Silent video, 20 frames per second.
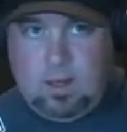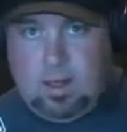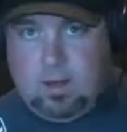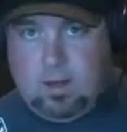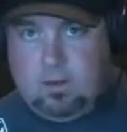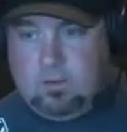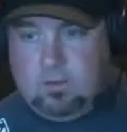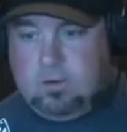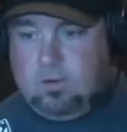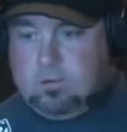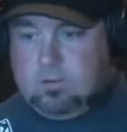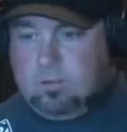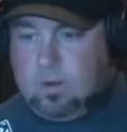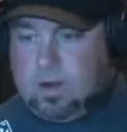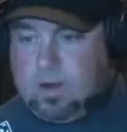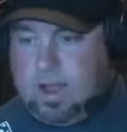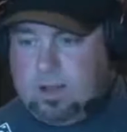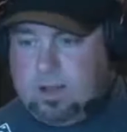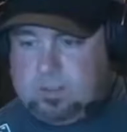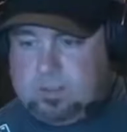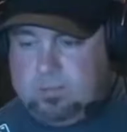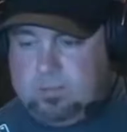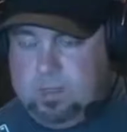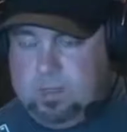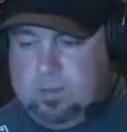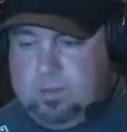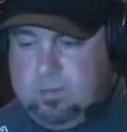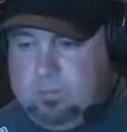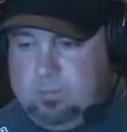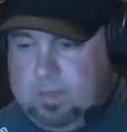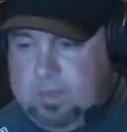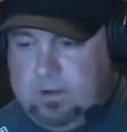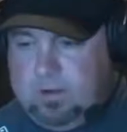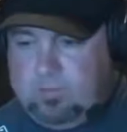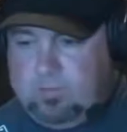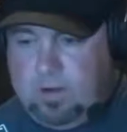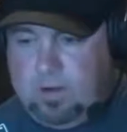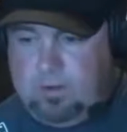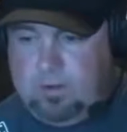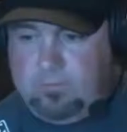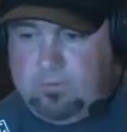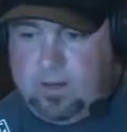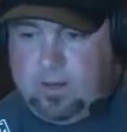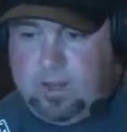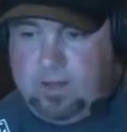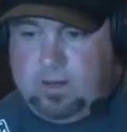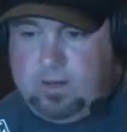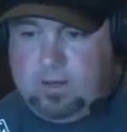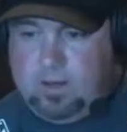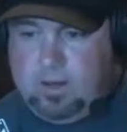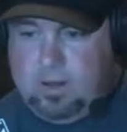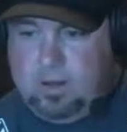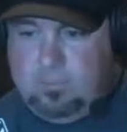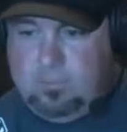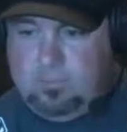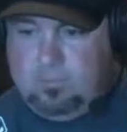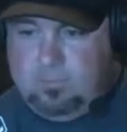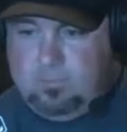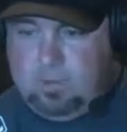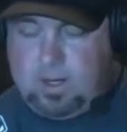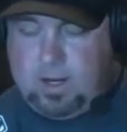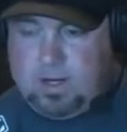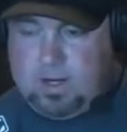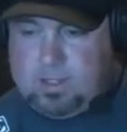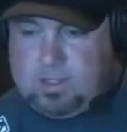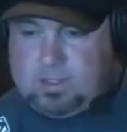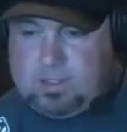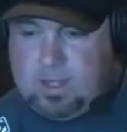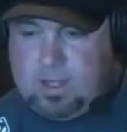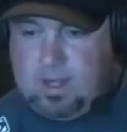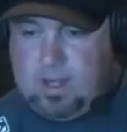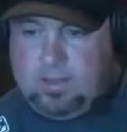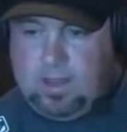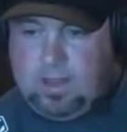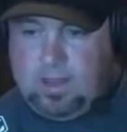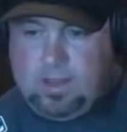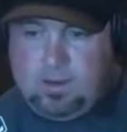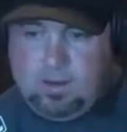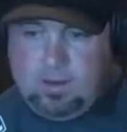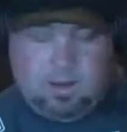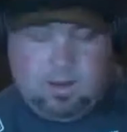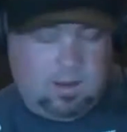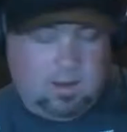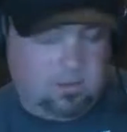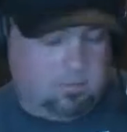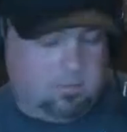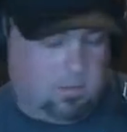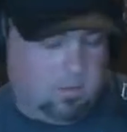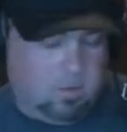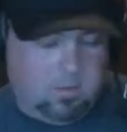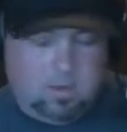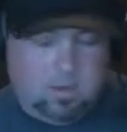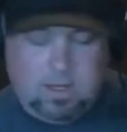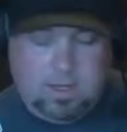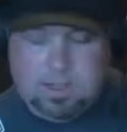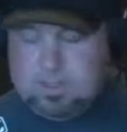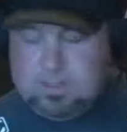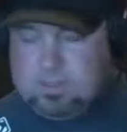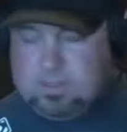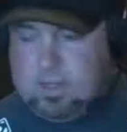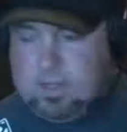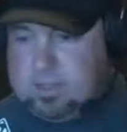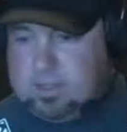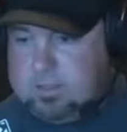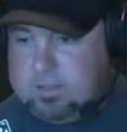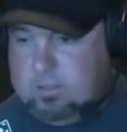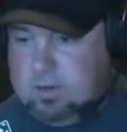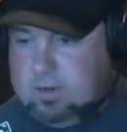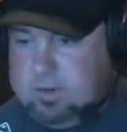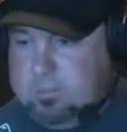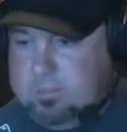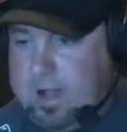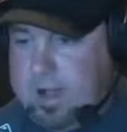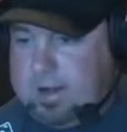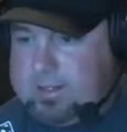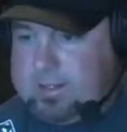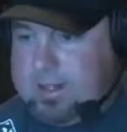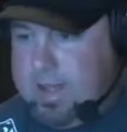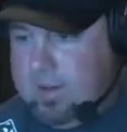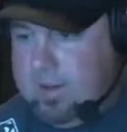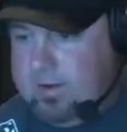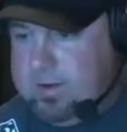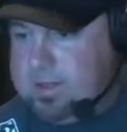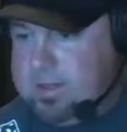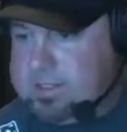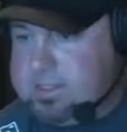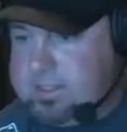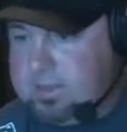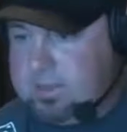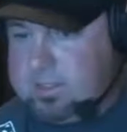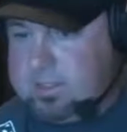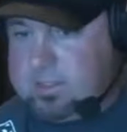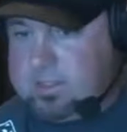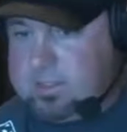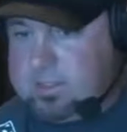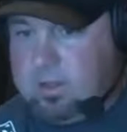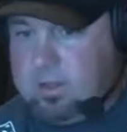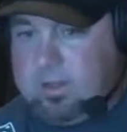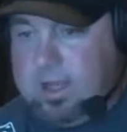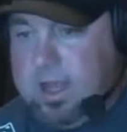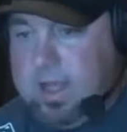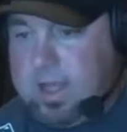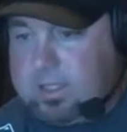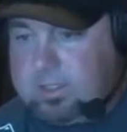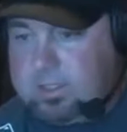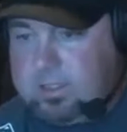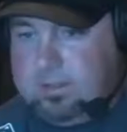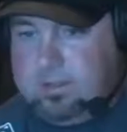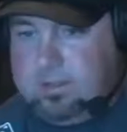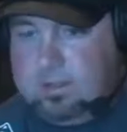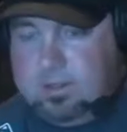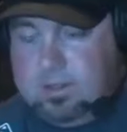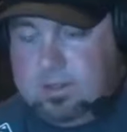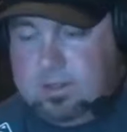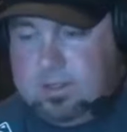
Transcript: I don't know where how Zabit would be in a firefight. Um, we kind of saw that uh, Rodriguez is not someone to back down and necessarily slow the action.